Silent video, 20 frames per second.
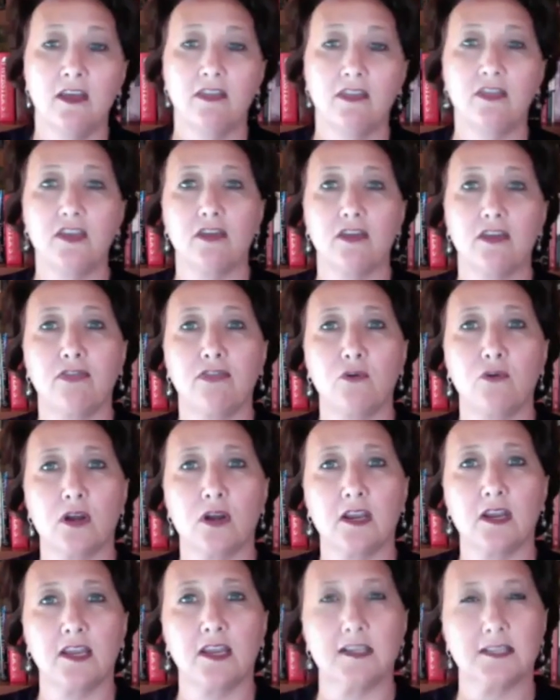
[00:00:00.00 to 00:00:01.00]
the
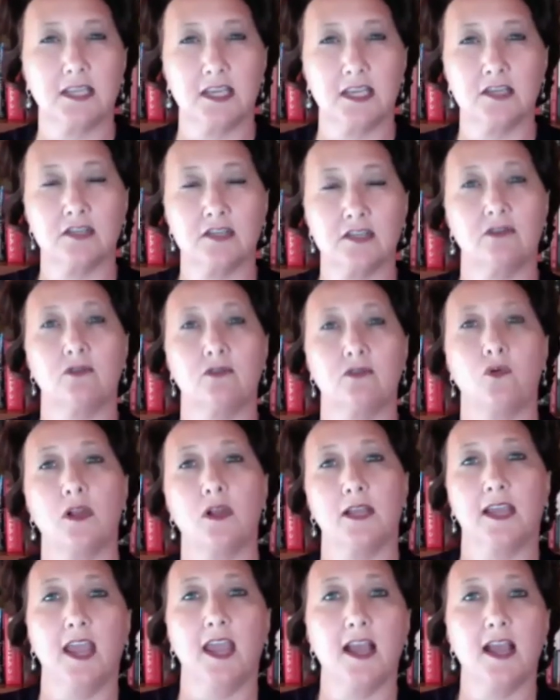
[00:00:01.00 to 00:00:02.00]
authority to issue oil
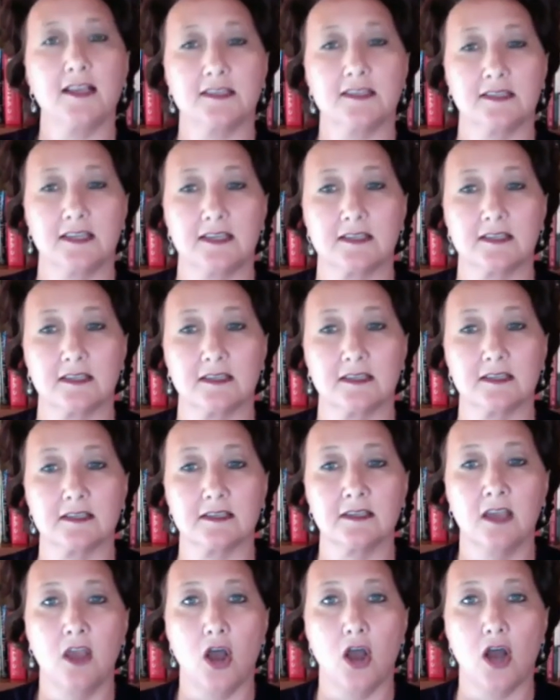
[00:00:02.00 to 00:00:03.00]
and gas leases
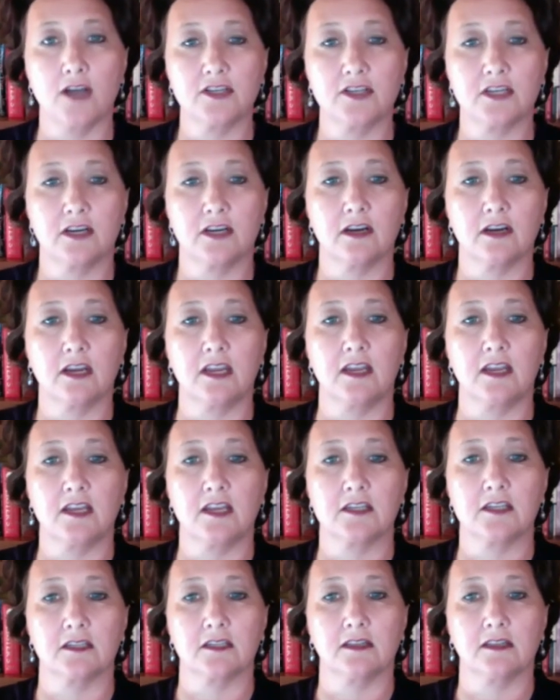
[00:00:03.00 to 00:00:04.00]
on Cherokee
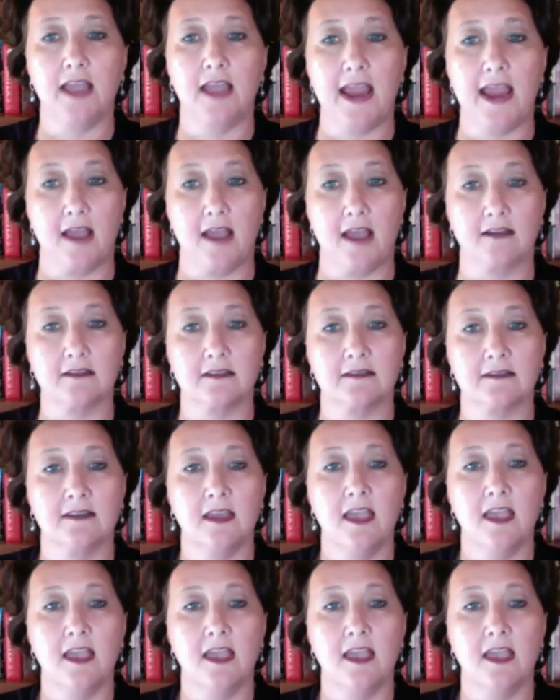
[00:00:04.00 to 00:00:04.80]
Nation lands.